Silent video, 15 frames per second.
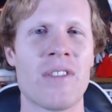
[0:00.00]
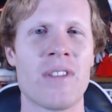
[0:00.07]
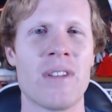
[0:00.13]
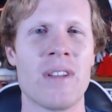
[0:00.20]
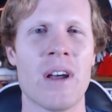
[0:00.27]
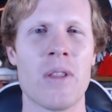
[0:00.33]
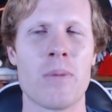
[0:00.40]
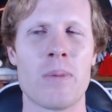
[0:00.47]
to
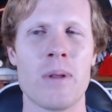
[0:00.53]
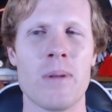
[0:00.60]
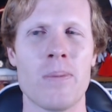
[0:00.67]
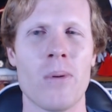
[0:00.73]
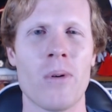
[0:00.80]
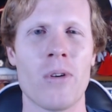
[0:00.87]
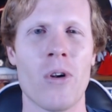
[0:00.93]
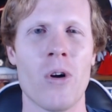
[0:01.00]
the other
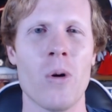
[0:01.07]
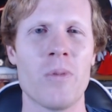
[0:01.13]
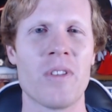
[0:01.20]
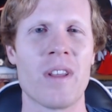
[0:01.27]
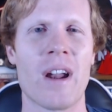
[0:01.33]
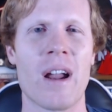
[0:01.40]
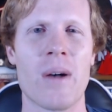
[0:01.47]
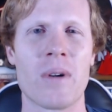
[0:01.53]
people in hopes
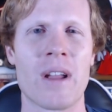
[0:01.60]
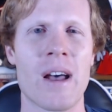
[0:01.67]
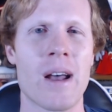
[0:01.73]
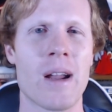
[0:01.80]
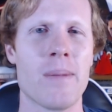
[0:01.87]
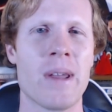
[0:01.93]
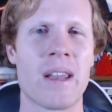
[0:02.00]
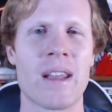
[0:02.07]
that I would
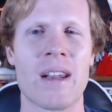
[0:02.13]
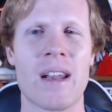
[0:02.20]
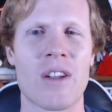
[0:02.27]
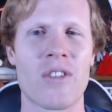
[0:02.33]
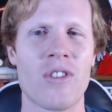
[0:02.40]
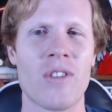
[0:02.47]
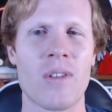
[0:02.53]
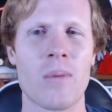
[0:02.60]
kind of make
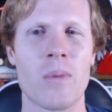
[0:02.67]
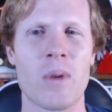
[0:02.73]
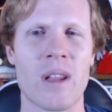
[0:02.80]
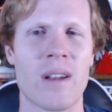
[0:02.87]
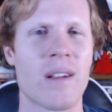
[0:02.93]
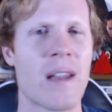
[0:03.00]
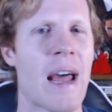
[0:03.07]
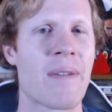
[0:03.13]
connections and we
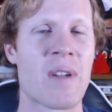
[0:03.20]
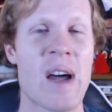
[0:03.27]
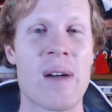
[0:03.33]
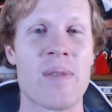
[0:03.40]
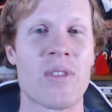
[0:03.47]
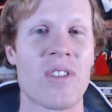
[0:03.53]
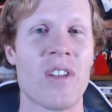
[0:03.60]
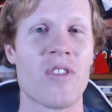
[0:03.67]
could have
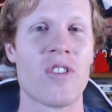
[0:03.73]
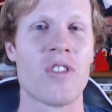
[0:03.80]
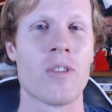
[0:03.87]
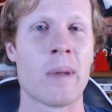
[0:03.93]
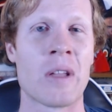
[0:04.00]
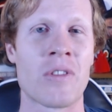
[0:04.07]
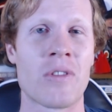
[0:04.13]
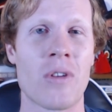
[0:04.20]
conversations
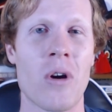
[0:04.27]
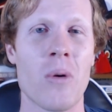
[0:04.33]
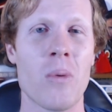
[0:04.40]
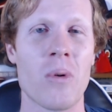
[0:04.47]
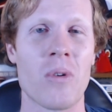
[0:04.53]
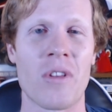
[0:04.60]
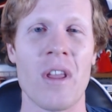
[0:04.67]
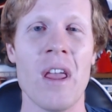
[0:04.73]
about Star
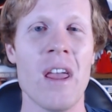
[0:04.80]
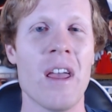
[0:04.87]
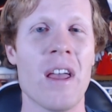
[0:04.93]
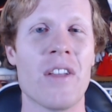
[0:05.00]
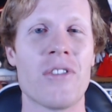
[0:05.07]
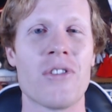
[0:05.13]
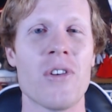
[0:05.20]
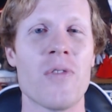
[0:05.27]
Wars.
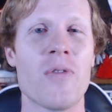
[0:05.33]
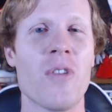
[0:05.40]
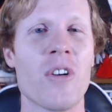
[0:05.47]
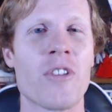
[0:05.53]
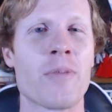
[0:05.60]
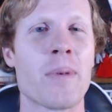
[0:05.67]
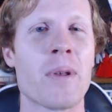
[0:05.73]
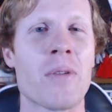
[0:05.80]
And so
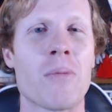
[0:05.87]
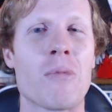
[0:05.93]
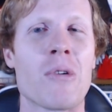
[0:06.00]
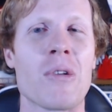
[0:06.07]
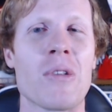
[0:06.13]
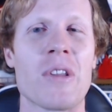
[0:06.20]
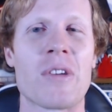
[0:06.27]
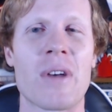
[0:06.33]
far it's been a
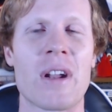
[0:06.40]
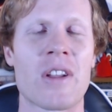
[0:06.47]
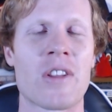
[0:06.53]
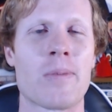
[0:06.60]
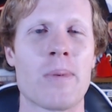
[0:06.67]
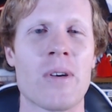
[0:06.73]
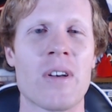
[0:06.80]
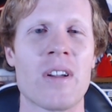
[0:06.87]
really great
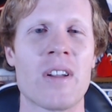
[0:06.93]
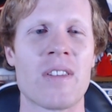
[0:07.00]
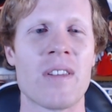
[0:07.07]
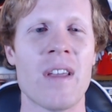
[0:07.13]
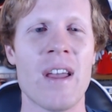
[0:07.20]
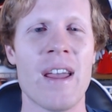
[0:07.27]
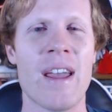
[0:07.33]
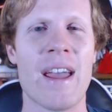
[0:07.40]

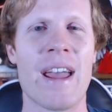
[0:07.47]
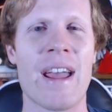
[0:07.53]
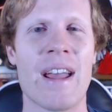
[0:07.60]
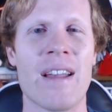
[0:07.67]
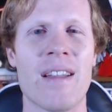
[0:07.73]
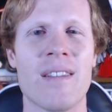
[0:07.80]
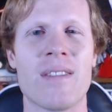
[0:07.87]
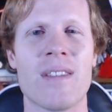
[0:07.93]
experience,
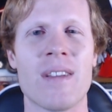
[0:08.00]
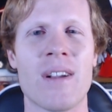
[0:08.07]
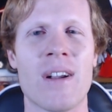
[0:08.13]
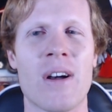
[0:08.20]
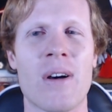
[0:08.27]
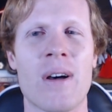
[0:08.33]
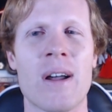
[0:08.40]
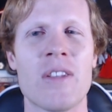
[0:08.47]
and
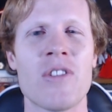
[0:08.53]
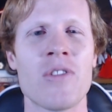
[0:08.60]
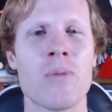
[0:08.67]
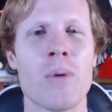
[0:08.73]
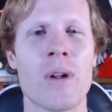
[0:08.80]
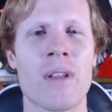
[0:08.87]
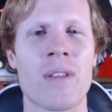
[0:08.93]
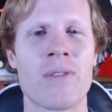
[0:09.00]
I
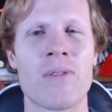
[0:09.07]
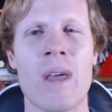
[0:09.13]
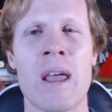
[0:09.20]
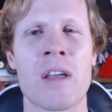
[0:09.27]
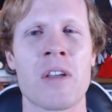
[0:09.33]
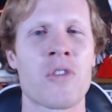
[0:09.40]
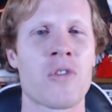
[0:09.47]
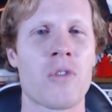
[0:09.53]
just want to
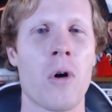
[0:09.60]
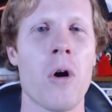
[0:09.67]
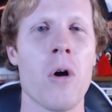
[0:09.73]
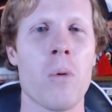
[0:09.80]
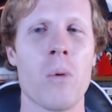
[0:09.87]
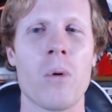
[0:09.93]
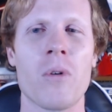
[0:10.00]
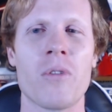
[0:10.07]
thank
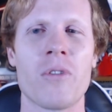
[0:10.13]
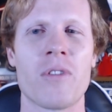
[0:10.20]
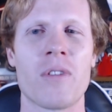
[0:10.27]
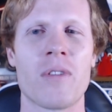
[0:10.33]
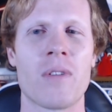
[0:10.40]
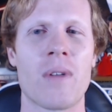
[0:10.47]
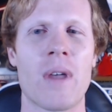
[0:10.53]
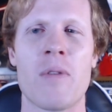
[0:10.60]
Star Wars,
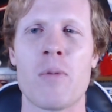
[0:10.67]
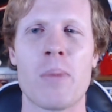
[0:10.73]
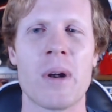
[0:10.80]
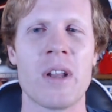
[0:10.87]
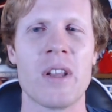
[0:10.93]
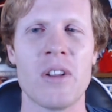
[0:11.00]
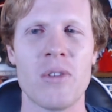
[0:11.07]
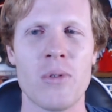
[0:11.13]

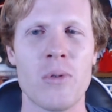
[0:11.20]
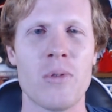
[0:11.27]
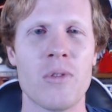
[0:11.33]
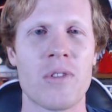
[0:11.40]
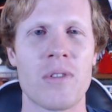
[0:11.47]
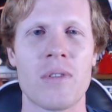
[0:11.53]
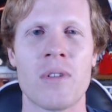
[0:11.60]
everybody who's